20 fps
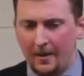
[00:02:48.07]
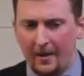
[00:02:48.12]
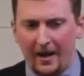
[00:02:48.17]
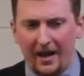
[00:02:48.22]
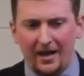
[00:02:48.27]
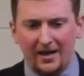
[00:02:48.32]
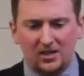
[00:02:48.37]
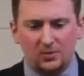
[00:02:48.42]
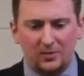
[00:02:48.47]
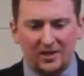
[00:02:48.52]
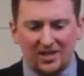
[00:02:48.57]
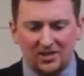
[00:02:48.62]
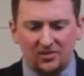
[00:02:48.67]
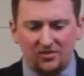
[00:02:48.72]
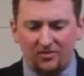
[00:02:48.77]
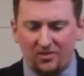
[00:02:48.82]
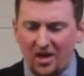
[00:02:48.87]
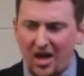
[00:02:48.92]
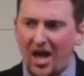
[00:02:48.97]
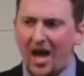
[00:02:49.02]
And it's because
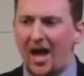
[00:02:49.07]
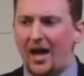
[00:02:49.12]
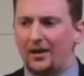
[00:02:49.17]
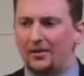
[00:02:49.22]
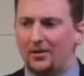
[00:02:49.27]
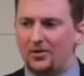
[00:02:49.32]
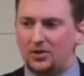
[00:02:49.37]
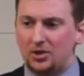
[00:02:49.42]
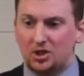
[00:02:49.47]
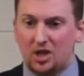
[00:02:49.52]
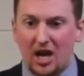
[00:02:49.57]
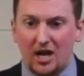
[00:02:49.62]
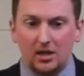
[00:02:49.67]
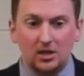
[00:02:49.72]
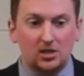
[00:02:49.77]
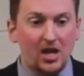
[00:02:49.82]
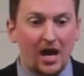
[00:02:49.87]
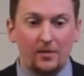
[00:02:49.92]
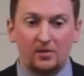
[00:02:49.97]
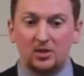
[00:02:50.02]
of that that the
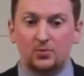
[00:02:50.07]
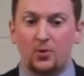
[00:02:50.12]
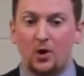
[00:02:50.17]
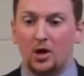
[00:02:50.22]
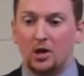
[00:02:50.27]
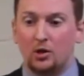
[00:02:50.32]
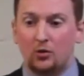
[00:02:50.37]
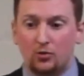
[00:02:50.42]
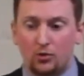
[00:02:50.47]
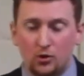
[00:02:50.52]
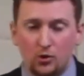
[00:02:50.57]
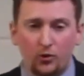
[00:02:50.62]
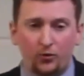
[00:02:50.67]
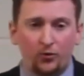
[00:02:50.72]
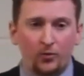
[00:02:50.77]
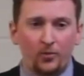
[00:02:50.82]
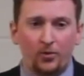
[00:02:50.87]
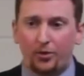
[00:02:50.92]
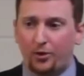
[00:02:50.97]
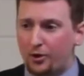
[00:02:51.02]
Chinese Communist Party grew
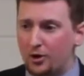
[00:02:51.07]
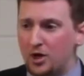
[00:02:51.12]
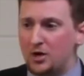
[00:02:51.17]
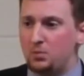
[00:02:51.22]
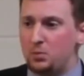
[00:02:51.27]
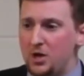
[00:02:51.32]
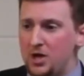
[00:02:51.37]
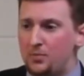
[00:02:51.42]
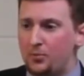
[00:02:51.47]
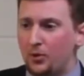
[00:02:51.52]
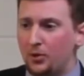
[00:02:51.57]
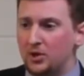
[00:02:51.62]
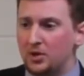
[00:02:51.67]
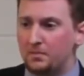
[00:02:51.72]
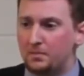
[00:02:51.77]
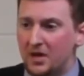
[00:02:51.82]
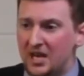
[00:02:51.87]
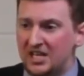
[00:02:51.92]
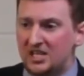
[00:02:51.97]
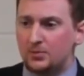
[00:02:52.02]
from 30 people in the
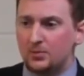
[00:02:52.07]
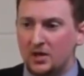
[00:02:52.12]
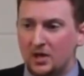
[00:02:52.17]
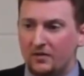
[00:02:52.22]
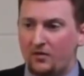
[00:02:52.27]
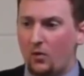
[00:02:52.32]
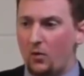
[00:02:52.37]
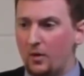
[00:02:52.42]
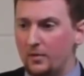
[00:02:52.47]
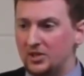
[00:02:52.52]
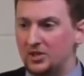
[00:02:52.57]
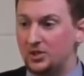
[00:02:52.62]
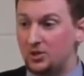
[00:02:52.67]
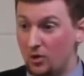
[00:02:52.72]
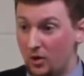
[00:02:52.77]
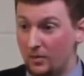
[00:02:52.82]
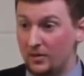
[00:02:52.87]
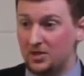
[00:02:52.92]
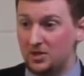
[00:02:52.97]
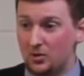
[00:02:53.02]
basement of a women's
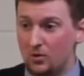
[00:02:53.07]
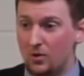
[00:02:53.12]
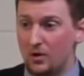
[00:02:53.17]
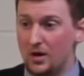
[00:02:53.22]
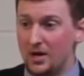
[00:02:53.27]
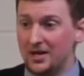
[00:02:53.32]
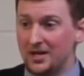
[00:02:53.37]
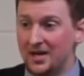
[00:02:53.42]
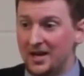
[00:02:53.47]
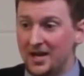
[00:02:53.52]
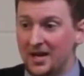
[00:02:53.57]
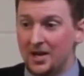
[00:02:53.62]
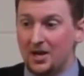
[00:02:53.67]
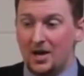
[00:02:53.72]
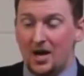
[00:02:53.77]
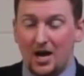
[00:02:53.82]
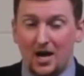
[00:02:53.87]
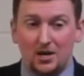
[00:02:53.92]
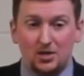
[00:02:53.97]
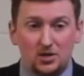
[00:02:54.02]
dormitory
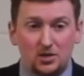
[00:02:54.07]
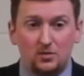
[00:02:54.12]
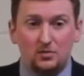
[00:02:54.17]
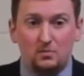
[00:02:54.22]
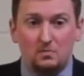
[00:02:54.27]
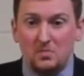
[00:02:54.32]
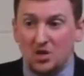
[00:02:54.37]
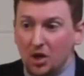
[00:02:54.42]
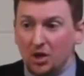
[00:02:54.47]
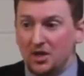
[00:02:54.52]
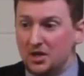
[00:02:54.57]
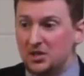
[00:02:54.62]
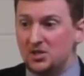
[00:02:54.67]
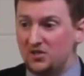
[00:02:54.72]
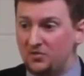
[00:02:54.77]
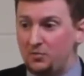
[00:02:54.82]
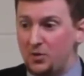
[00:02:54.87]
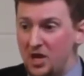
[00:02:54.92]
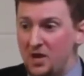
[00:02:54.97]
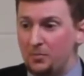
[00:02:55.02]
to millions
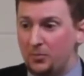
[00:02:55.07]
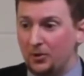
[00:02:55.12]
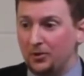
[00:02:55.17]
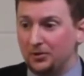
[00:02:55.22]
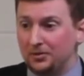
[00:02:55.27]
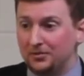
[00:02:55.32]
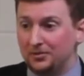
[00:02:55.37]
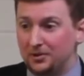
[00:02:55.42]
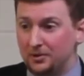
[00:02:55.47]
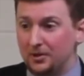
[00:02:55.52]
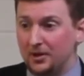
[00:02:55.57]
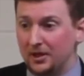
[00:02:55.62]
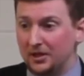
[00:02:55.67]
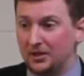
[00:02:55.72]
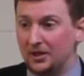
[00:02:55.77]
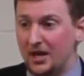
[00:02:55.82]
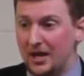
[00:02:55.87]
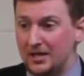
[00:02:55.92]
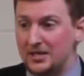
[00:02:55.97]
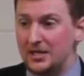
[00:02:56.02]
of people during
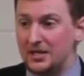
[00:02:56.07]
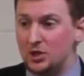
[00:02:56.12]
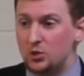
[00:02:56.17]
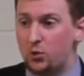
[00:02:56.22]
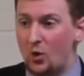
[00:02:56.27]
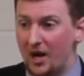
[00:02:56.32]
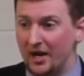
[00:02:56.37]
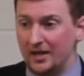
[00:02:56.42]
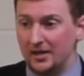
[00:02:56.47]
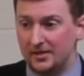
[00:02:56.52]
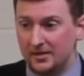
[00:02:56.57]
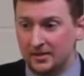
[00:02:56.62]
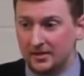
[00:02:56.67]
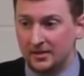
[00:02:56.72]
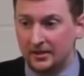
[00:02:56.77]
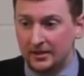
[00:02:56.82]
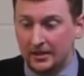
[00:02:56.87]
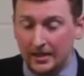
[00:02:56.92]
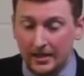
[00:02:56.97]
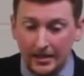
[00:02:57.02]
the 1920s.
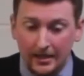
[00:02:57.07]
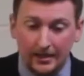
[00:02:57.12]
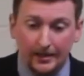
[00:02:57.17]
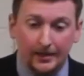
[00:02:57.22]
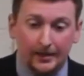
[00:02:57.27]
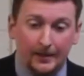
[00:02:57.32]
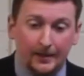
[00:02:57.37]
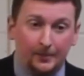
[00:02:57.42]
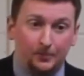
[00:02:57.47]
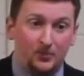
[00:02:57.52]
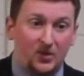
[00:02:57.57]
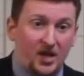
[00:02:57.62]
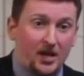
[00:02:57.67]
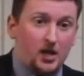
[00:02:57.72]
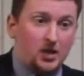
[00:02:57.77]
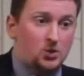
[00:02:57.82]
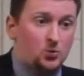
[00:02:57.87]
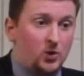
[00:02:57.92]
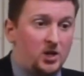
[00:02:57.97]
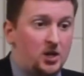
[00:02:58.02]
But
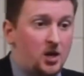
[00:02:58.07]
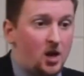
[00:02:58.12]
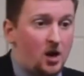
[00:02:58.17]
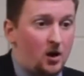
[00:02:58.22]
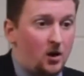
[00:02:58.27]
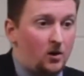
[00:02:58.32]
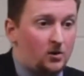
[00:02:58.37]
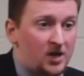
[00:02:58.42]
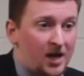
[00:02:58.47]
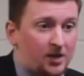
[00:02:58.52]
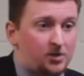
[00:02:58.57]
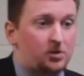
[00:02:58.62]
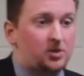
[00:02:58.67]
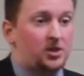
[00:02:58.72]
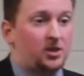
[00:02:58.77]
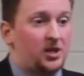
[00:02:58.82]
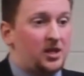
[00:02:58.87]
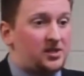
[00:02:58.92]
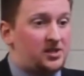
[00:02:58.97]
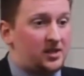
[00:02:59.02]
as we know, Dr.
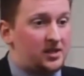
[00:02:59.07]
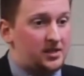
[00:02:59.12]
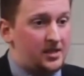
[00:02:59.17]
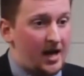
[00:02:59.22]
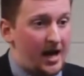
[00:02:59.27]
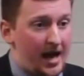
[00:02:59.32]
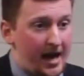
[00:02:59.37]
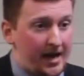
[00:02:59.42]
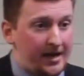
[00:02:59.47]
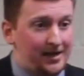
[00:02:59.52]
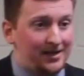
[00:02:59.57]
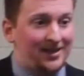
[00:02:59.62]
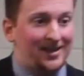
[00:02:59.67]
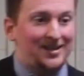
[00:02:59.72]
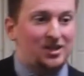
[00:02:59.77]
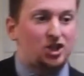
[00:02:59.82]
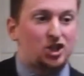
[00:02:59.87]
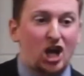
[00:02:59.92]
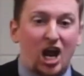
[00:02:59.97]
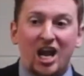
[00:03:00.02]
Sun Yat-sen died,
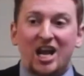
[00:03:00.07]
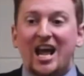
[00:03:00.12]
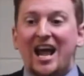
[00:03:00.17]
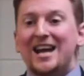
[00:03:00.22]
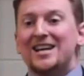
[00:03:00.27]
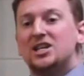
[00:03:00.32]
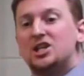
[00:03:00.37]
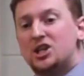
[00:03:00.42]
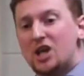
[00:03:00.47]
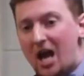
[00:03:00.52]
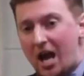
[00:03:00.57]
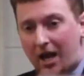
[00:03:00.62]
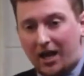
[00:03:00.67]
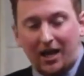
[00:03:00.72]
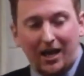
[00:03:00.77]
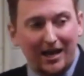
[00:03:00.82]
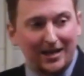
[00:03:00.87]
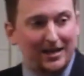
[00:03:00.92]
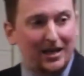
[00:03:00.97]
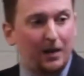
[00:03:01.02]
and Chiang Kai-shek
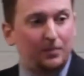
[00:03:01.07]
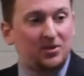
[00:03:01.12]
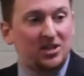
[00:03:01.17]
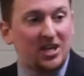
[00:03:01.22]
ended up